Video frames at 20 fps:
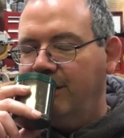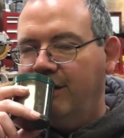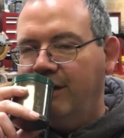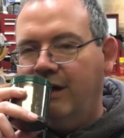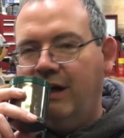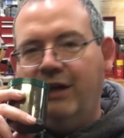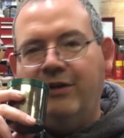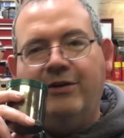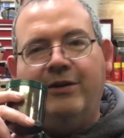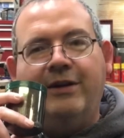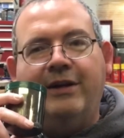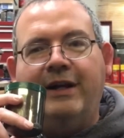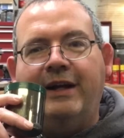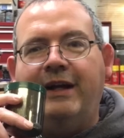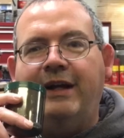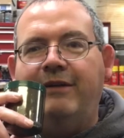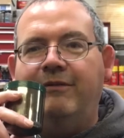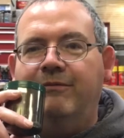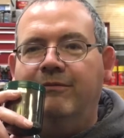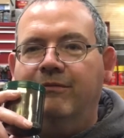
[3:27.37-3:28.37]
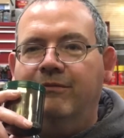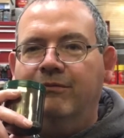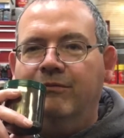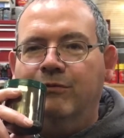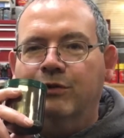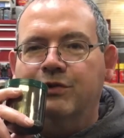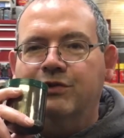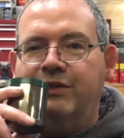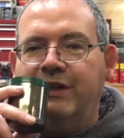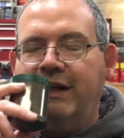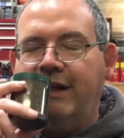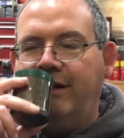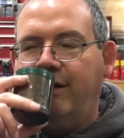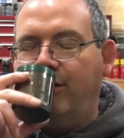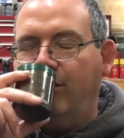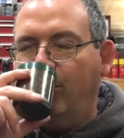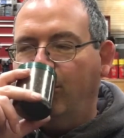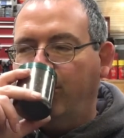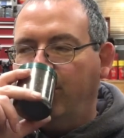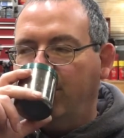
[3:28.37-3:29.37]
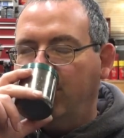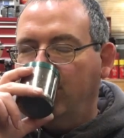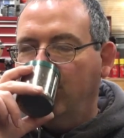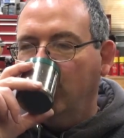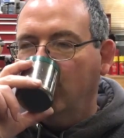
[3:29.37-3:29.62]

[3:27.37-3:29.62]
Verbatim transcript: other than that, we're staying healthy